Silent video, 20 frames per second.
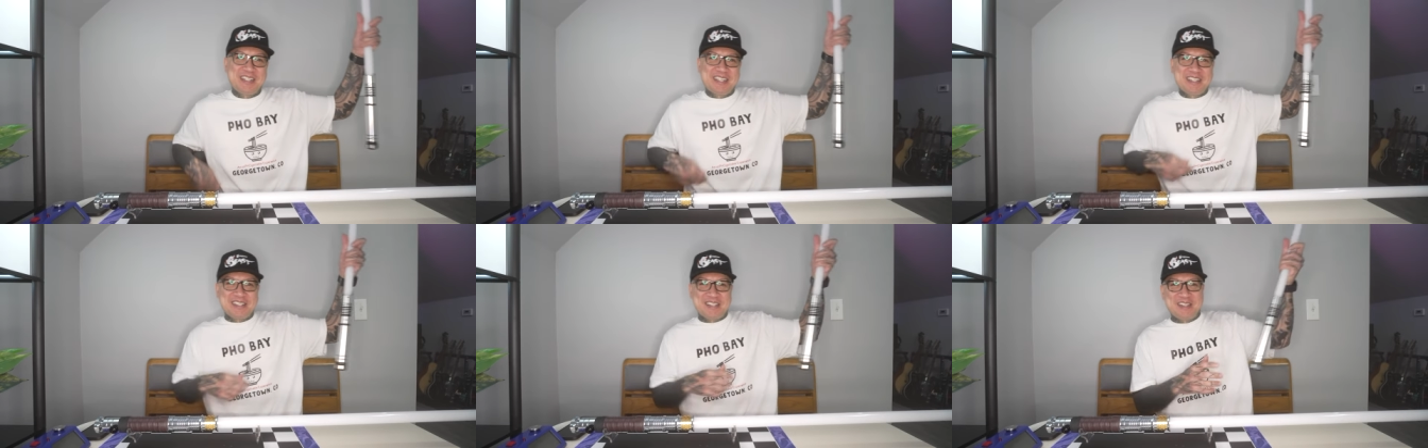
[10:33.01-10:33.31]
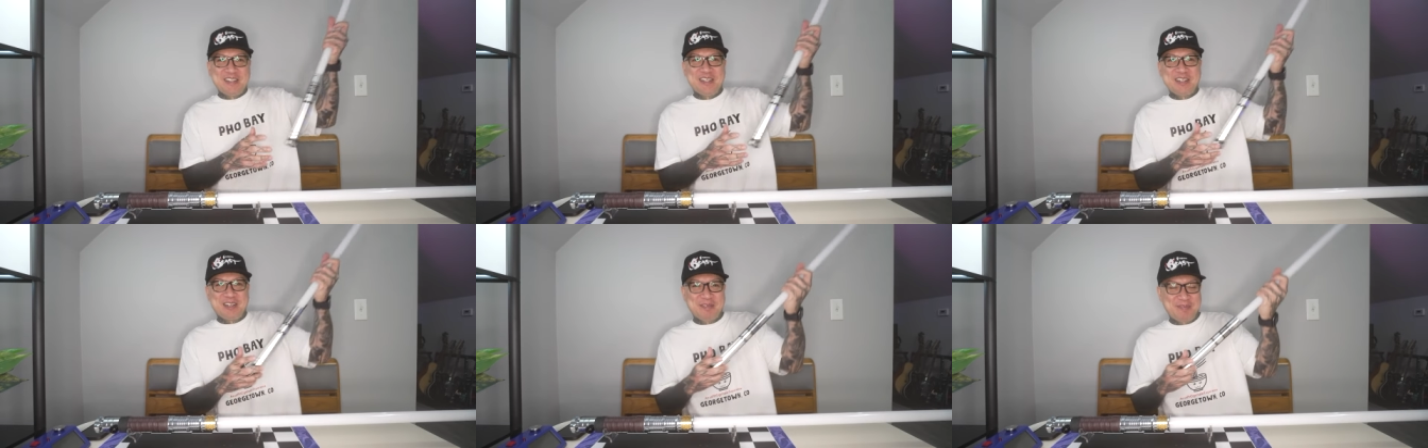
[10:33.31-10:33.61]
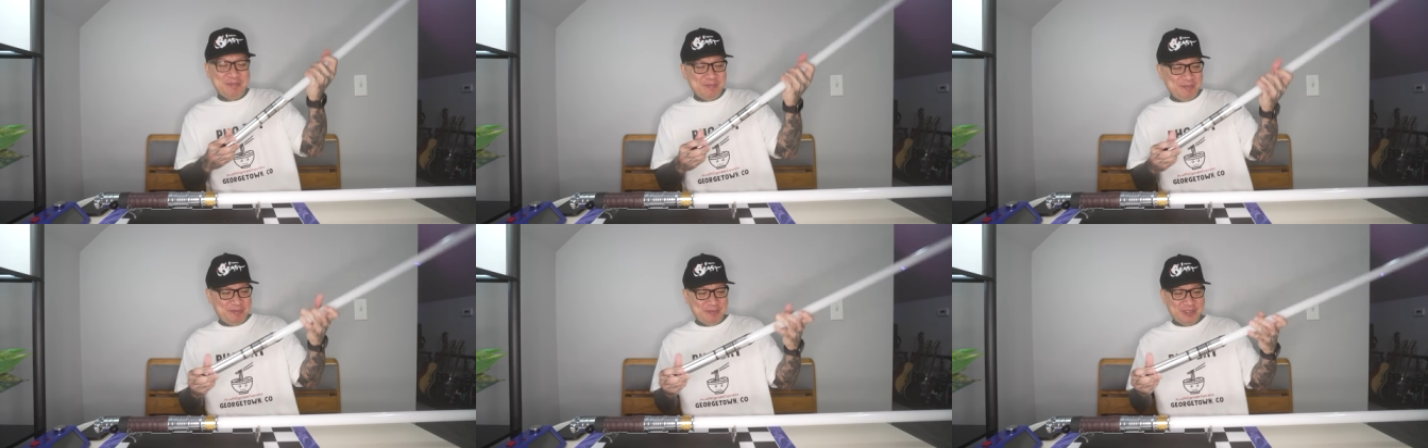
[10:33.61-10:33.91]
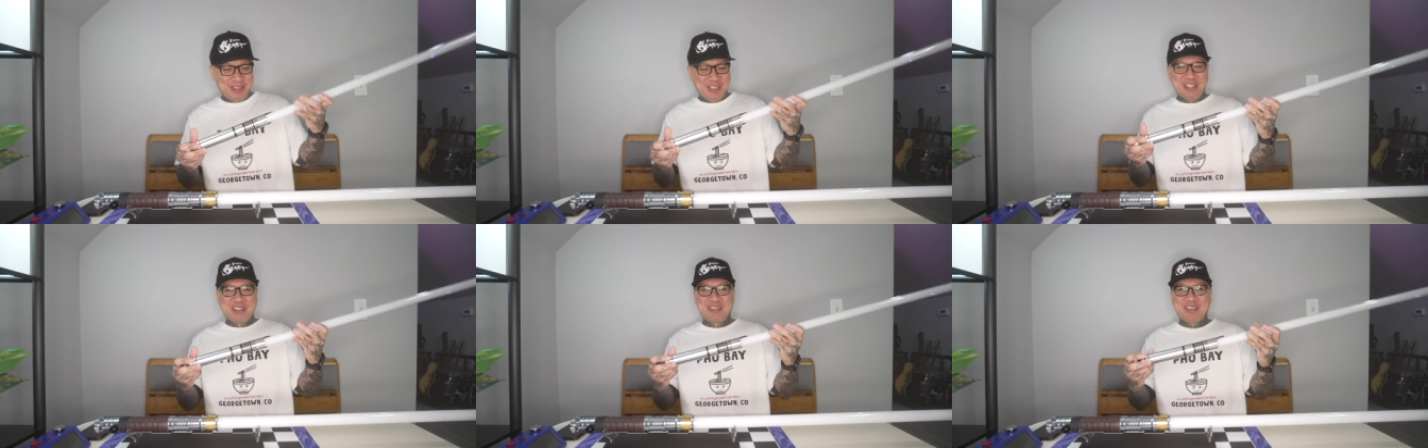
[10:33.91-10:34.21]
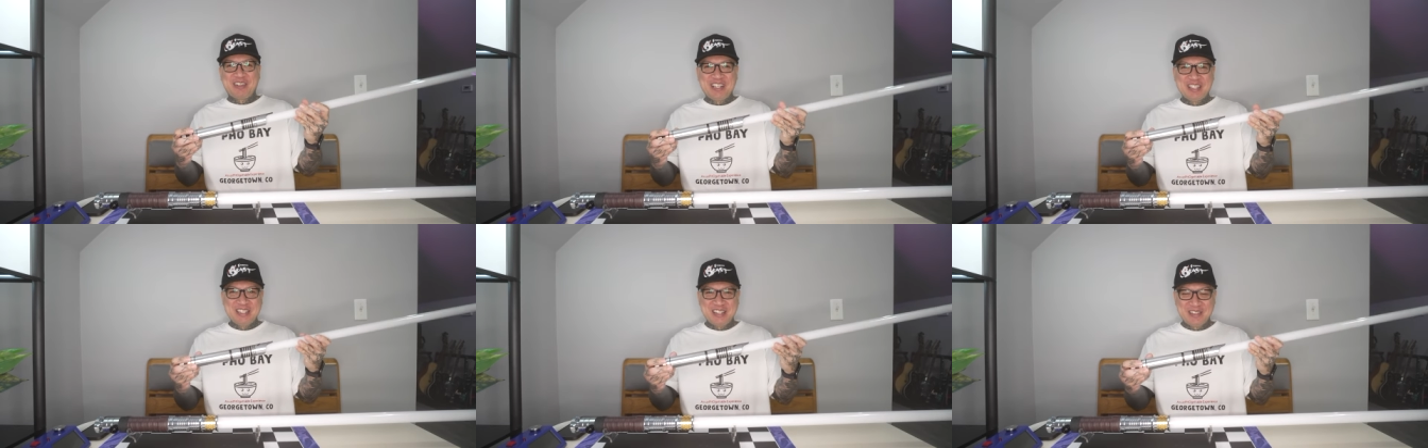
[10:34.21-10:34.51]
you guys think? Pretty
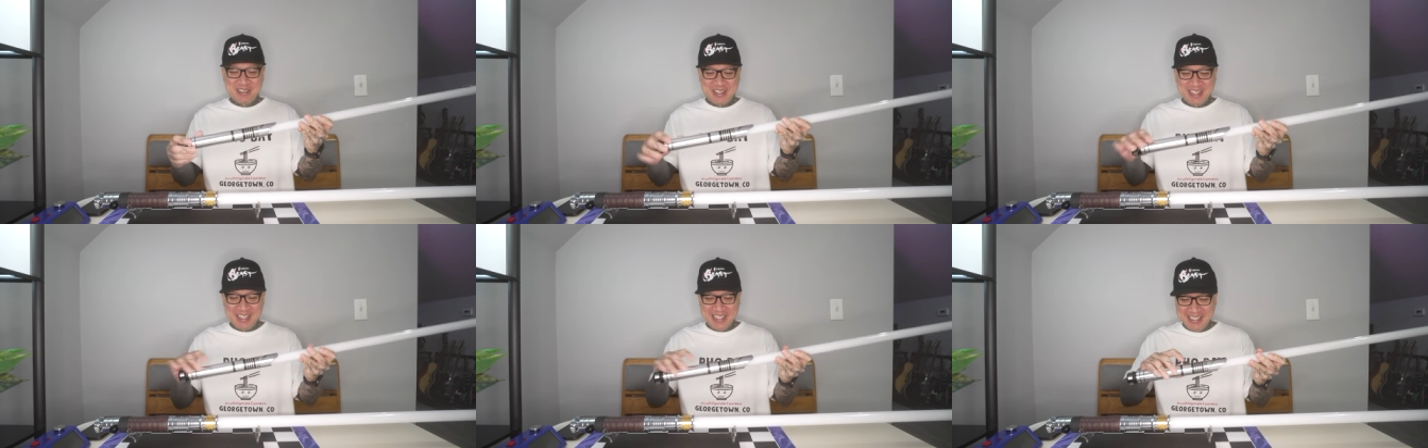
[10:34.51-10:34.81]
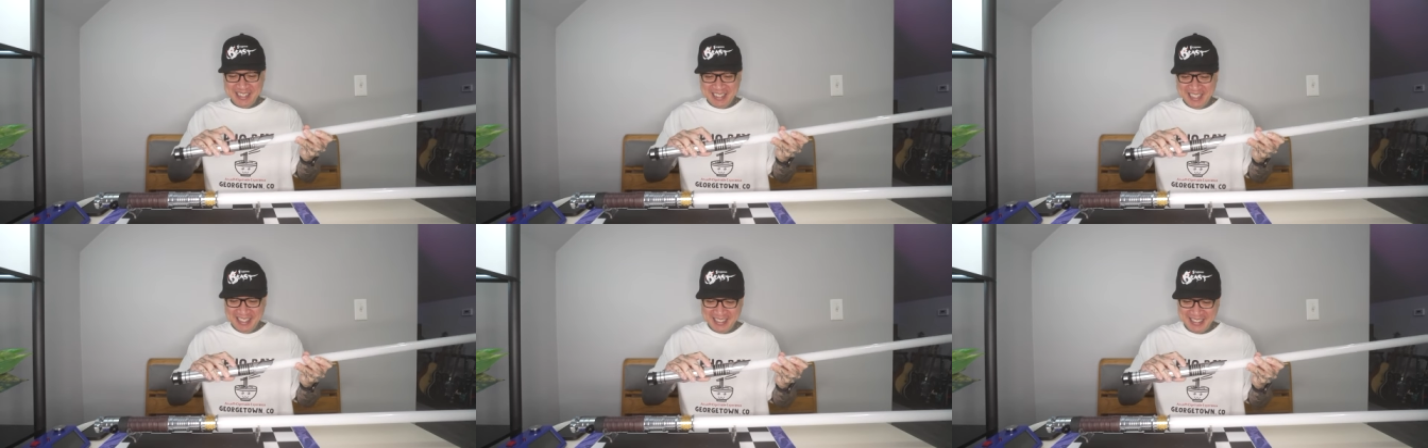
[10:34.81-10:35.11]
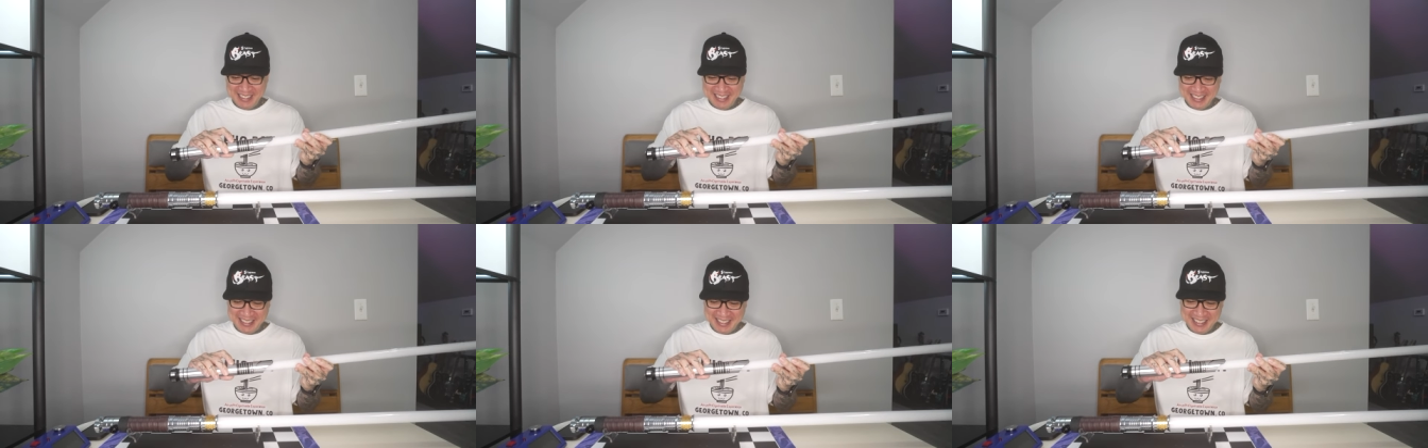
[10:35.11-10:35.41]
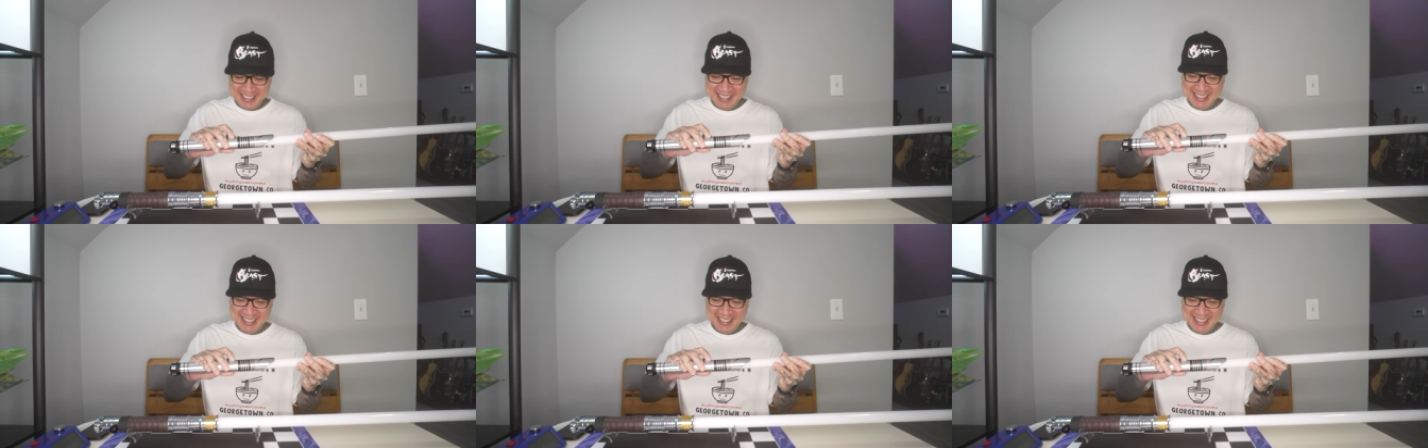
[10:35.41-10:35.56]
crazy, right? Power